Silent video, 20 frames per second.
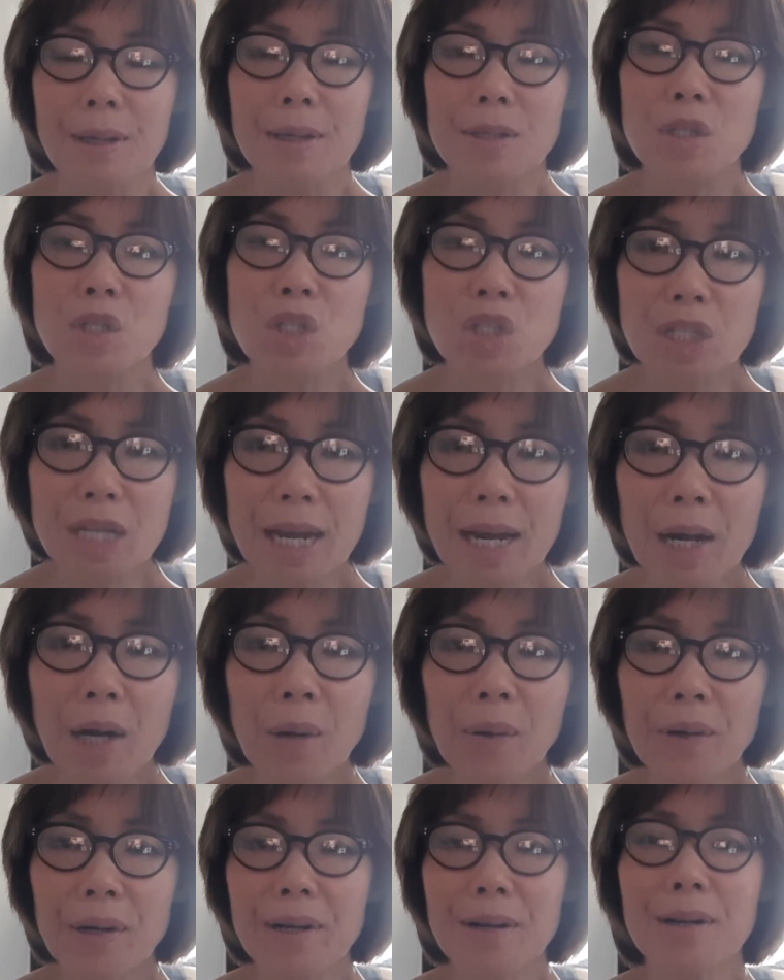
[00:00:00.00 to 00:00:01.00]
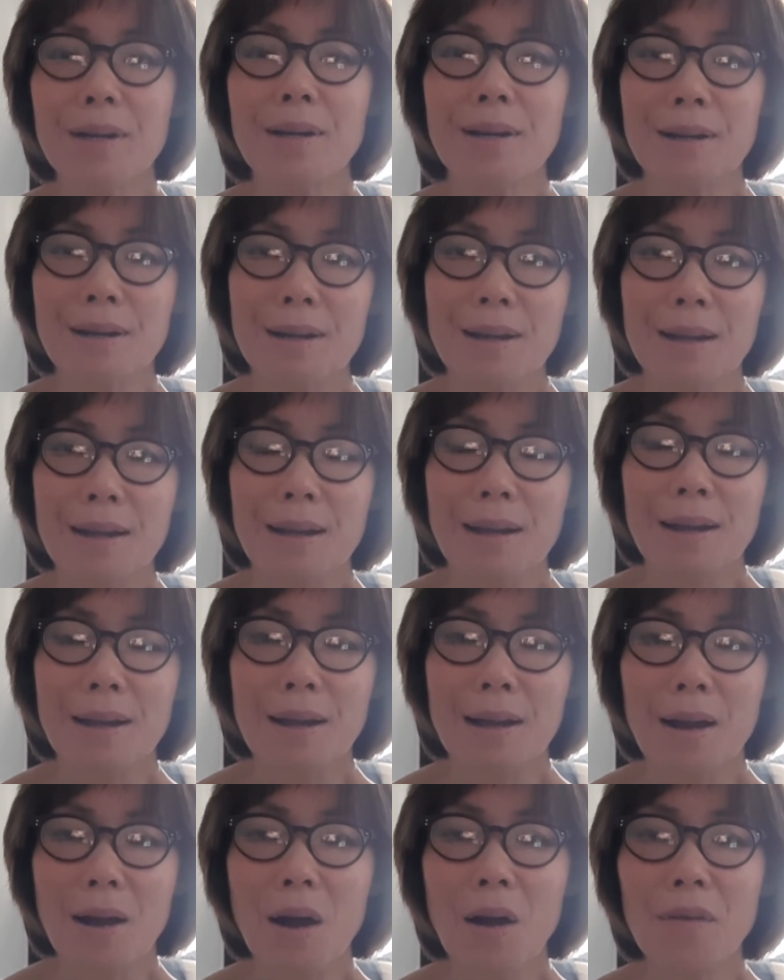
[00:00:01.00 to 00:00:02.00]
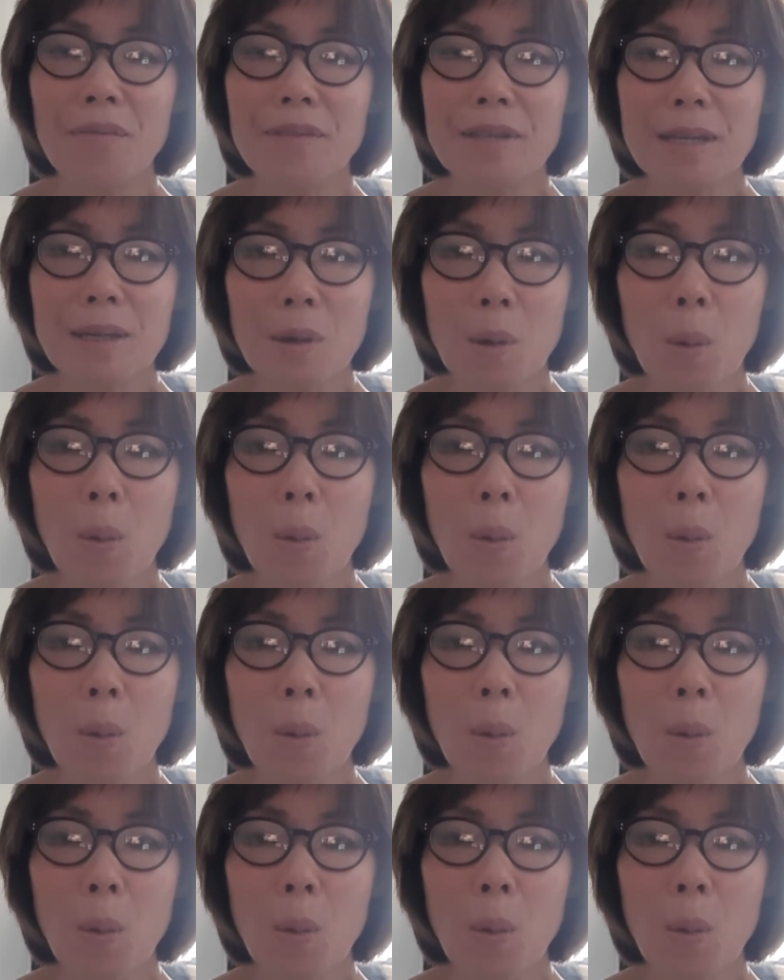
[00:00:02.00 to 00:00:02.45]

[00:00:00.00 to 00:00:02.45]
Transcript: sharer of the